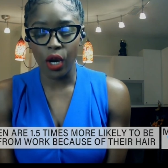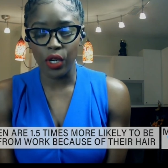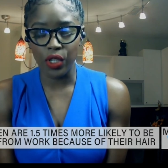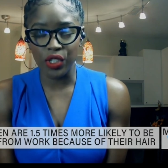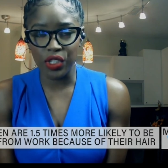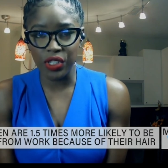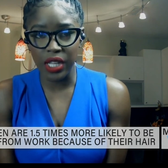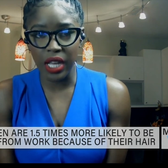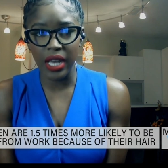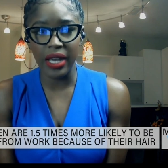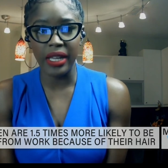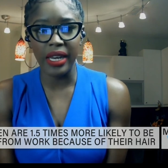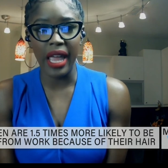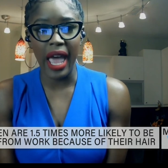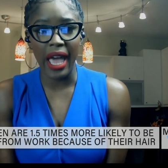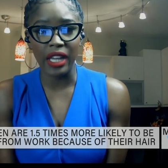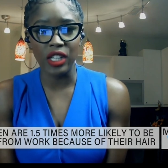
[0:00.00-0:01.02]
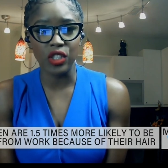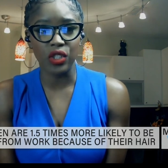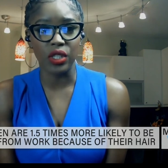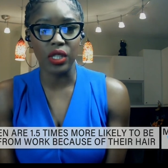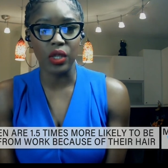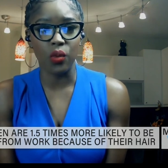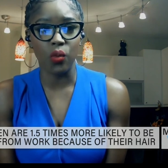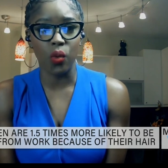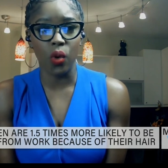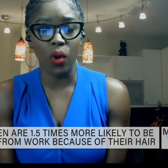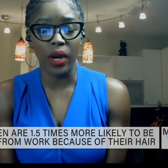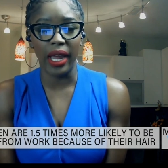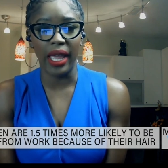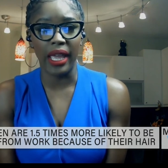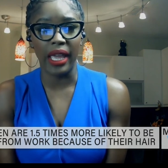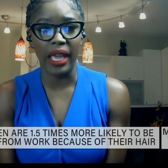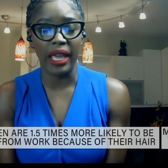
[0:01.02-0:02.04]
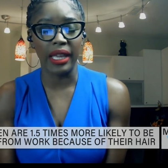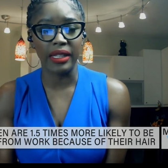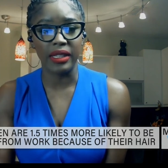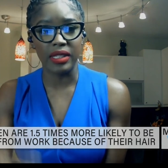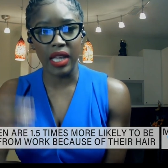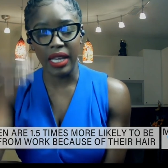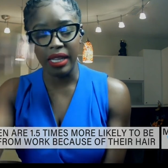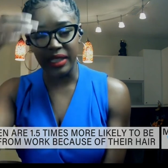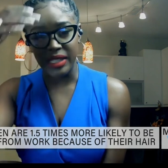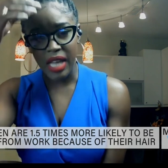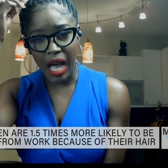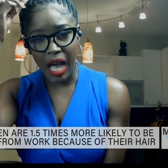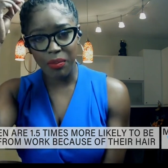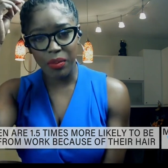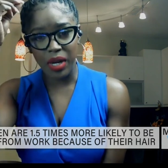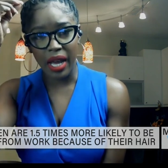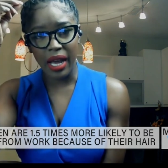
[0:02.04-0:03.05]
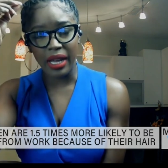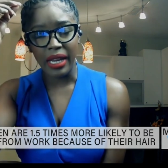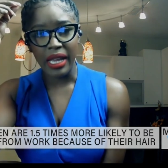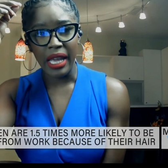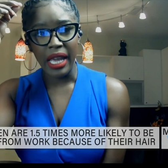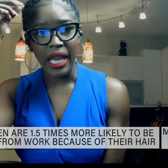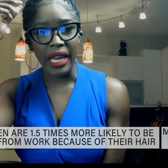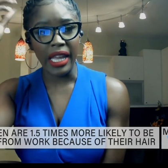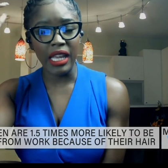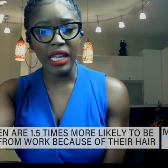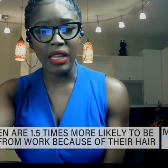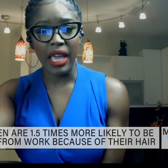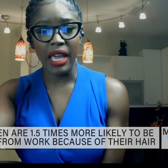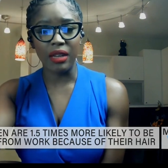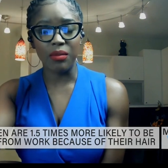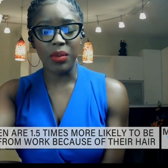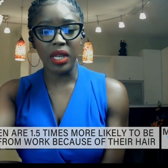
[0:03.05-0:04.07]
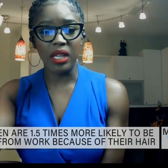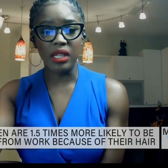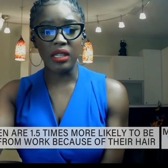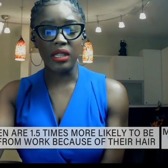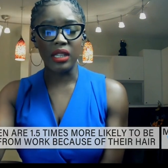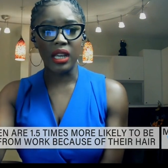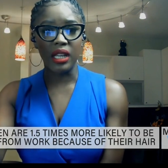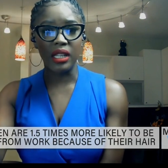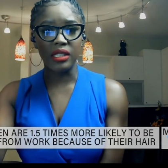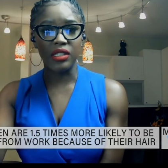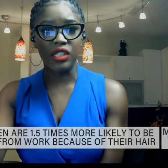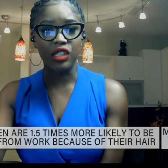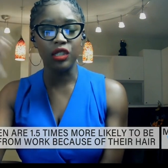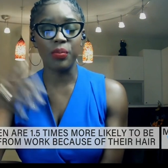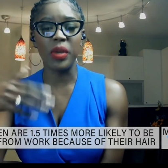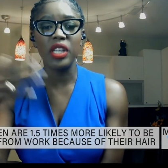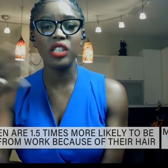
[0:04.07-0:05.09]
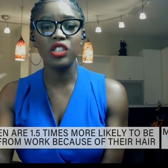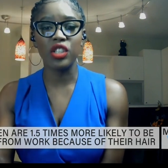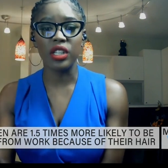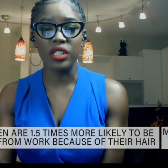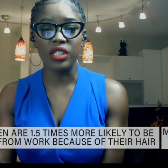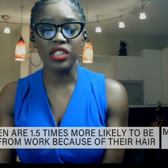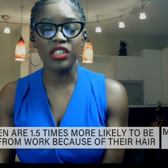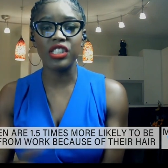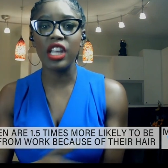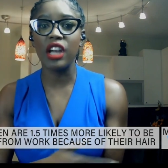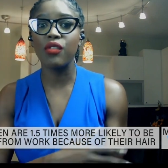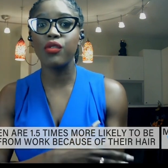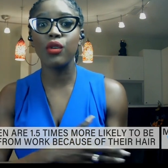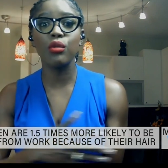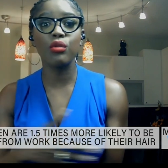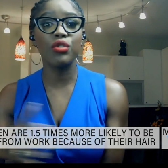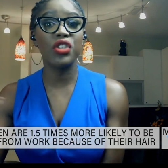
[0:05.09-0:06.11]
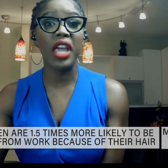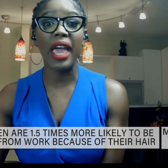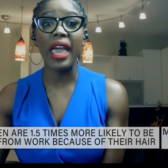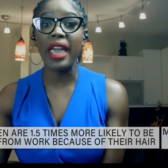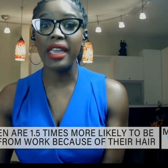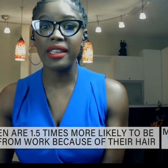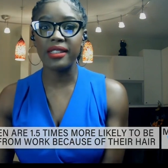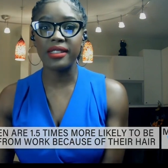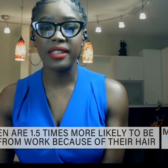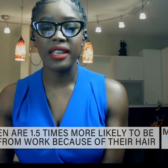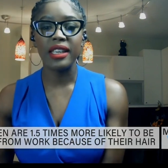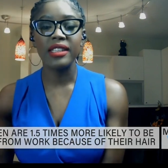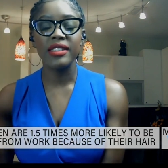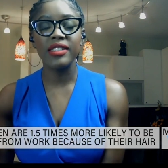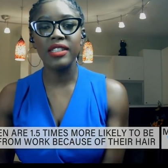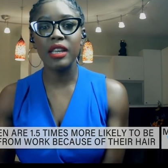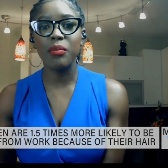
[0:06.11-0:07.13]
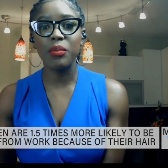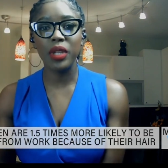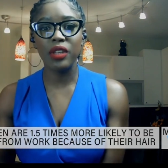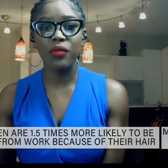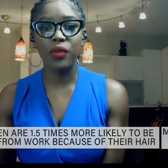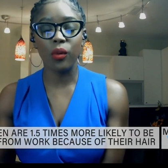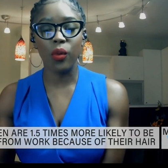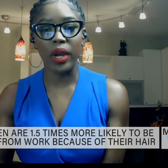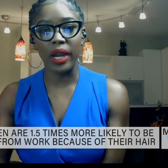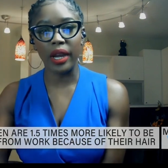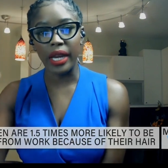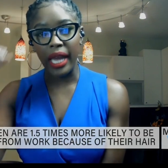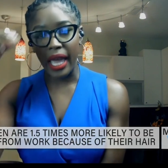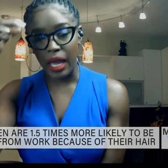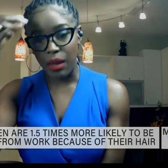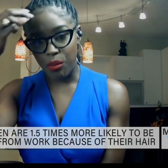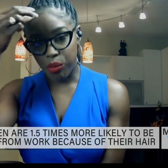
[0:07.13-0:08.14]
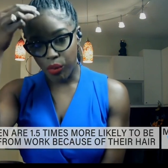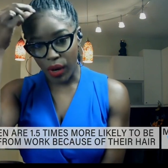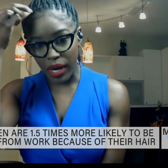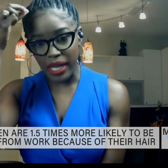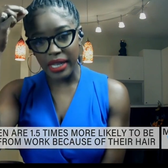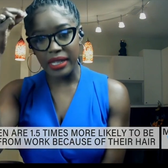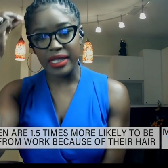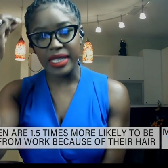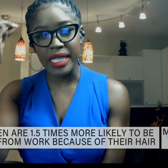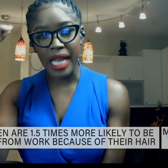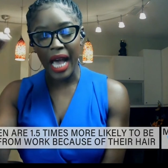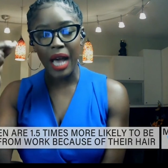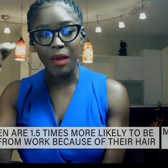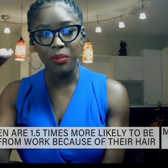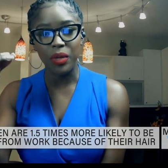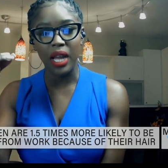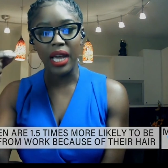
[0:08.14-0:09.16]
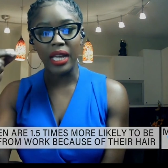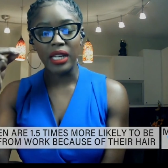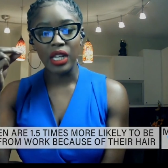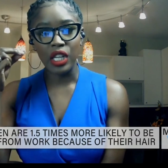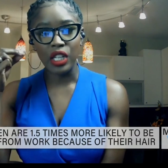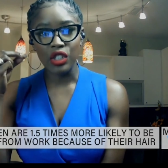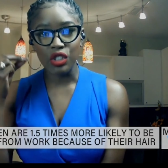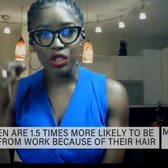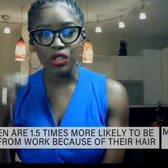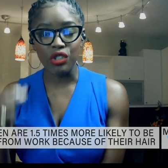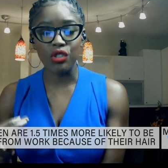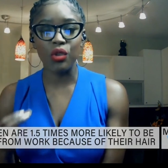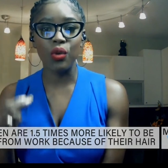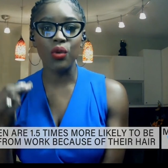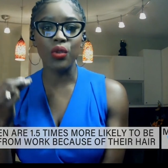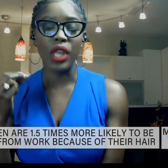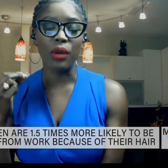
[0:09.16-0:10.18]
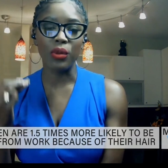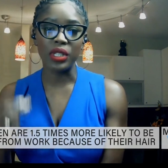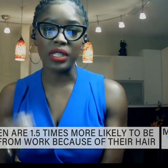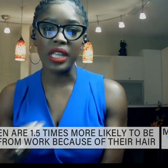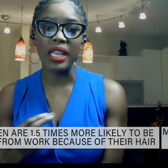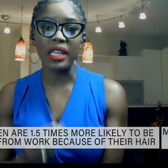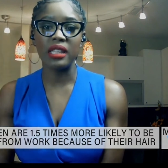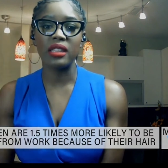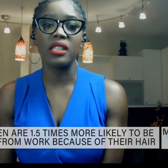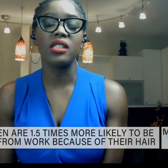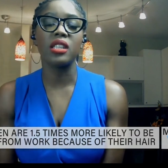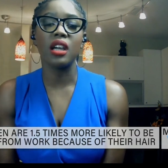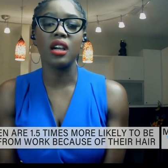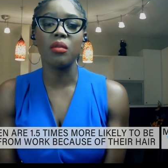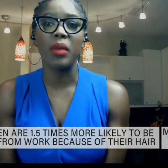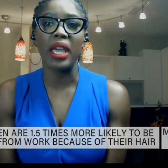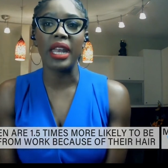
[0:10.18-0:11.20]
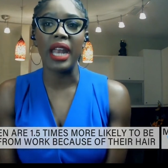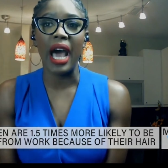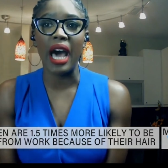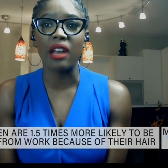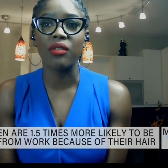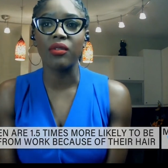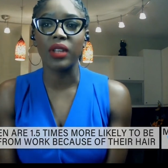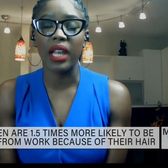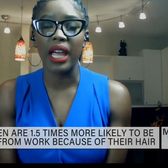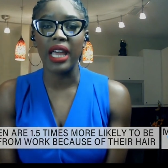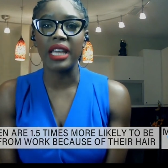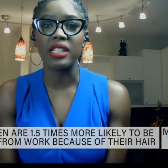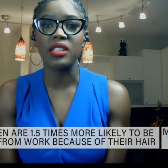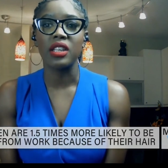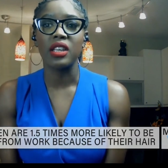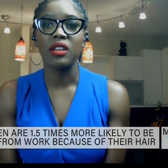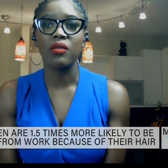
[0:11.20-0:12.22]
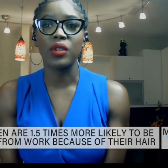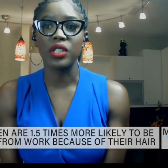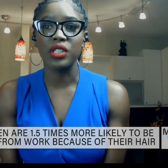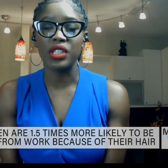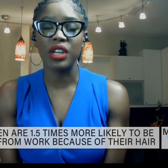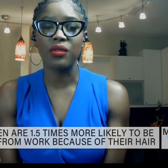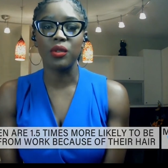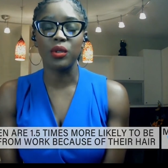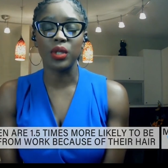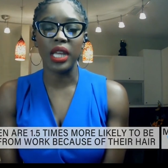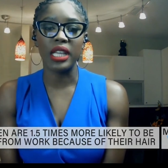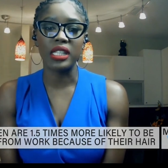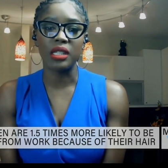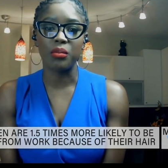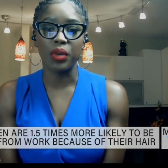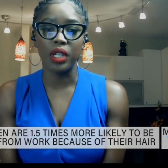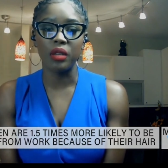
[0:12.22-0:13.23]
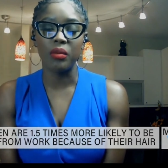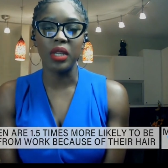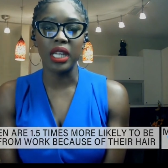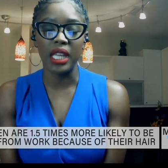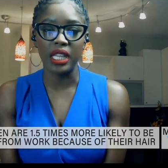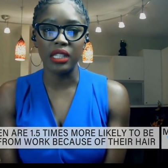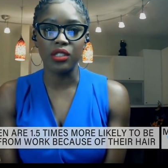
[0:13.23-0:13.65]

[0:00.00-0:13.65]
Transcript: Her son actually wore a top knot, and he had been in suspension several days simply for wearing a braided top knot to school. They were taking this young man out of class for several days and putting him in